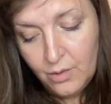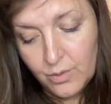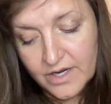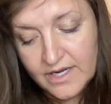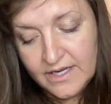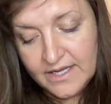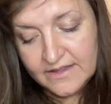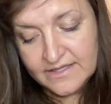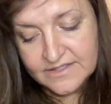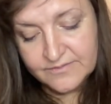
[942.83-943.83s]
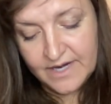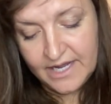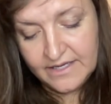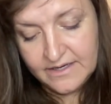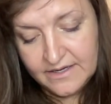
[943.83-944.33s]
Working in this
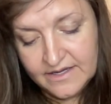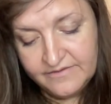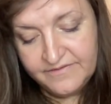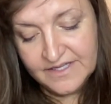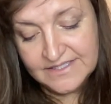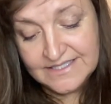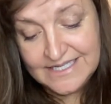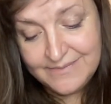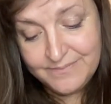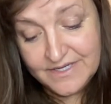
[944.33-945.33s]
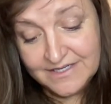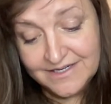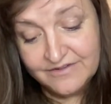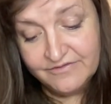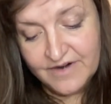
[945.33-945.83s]
right can feel deep and
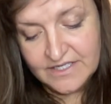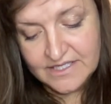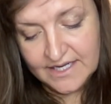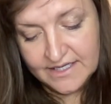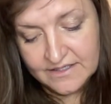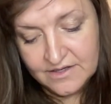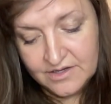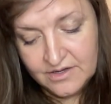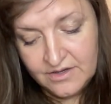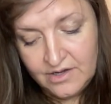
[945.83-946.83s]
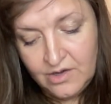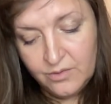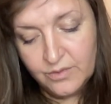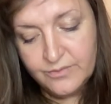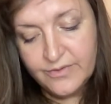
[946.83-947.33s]
confronting.
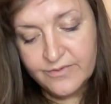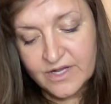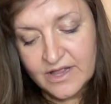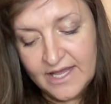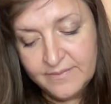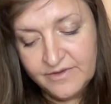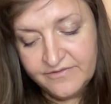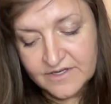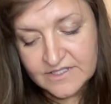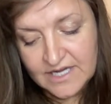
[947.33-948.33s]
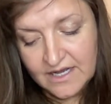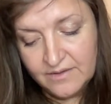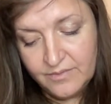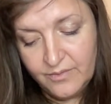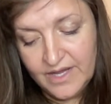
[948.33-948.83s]
When we reclaim the first
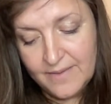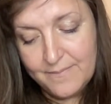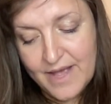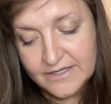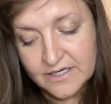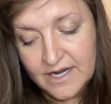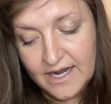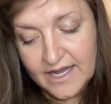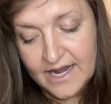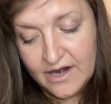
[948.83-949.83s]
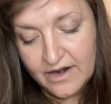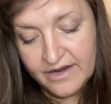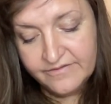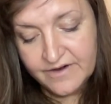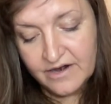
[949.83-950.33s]
hub, we get better at
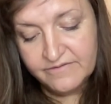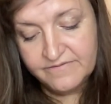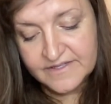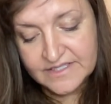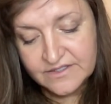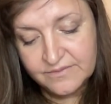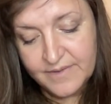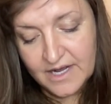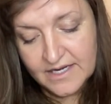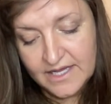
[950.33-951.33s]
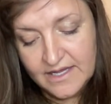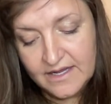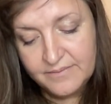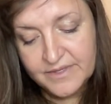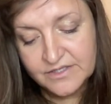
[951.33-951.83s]
caring for our physical body
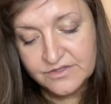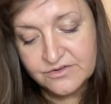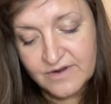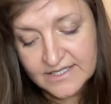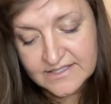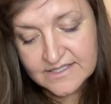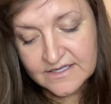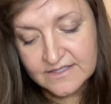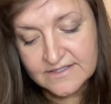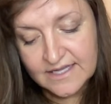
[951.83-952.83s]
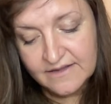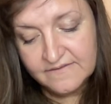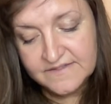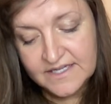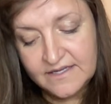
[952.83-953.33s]
and build trust in
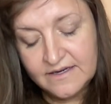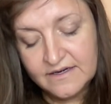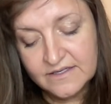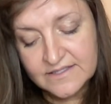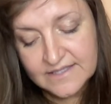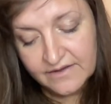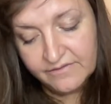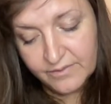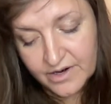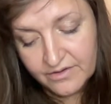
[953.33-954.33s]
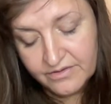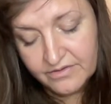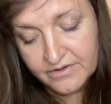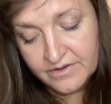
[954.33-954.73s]
ourselves and in our self-worth.